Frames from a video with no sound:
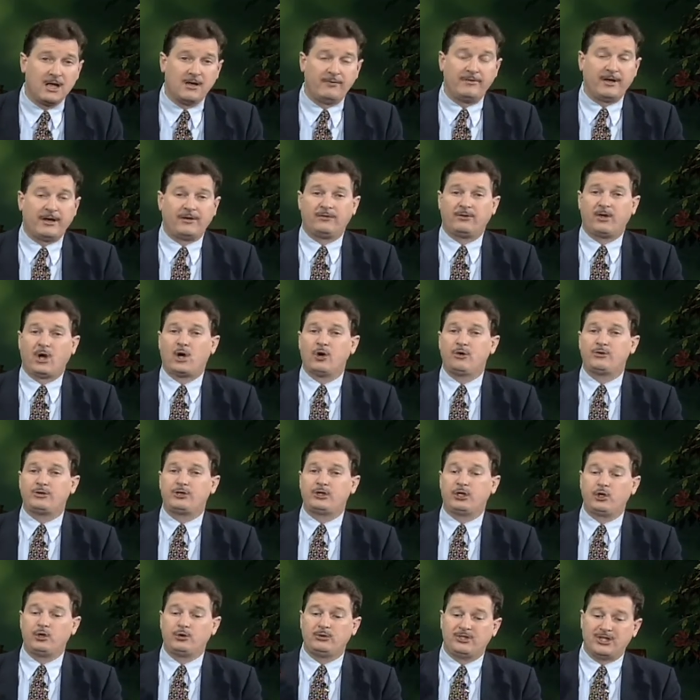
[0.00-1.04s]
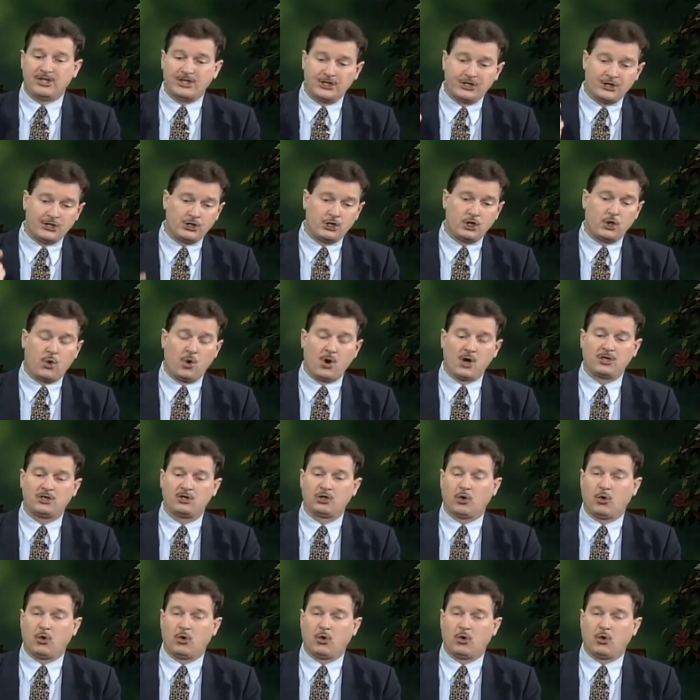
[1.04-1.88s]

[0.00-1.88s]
that those who distort